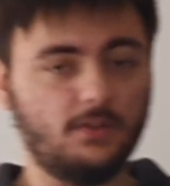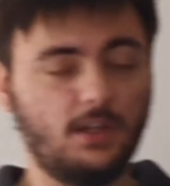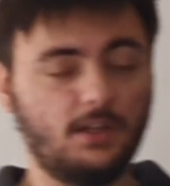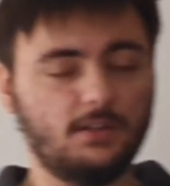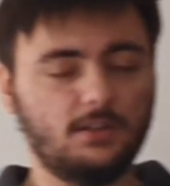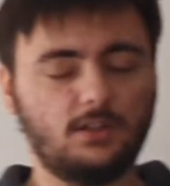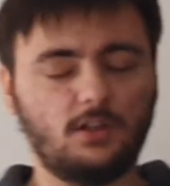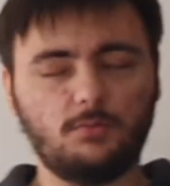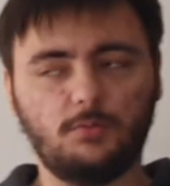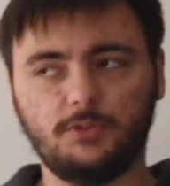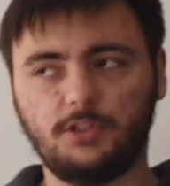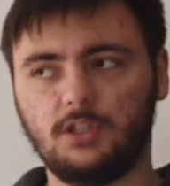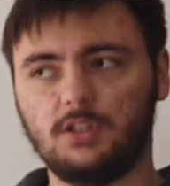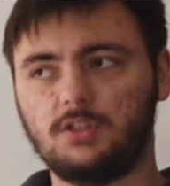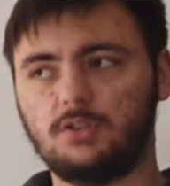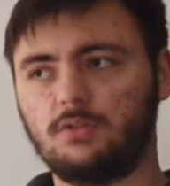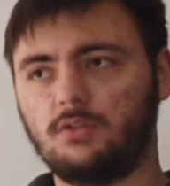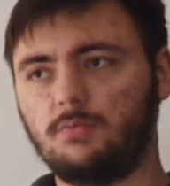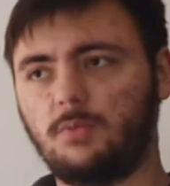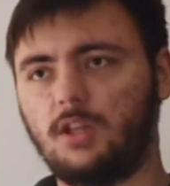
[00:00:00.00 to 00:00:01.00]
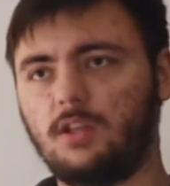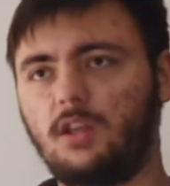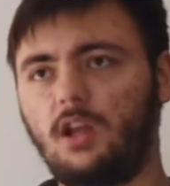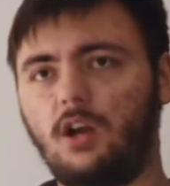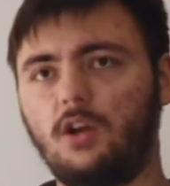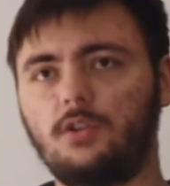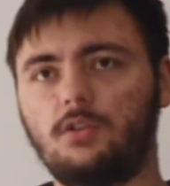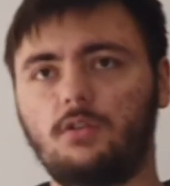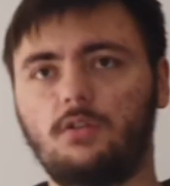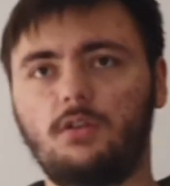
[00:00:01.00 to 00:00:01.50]
done terrible things to the main
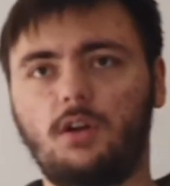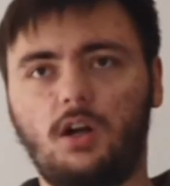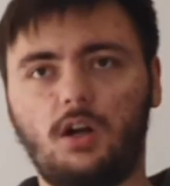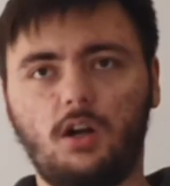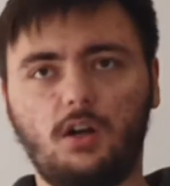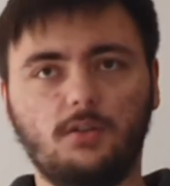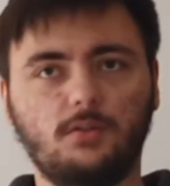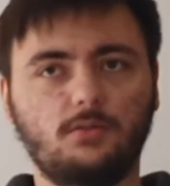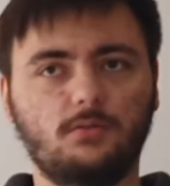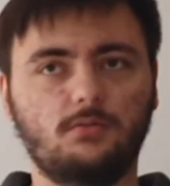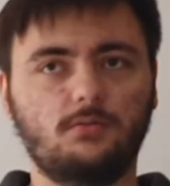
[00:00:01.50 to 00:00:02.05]
character are,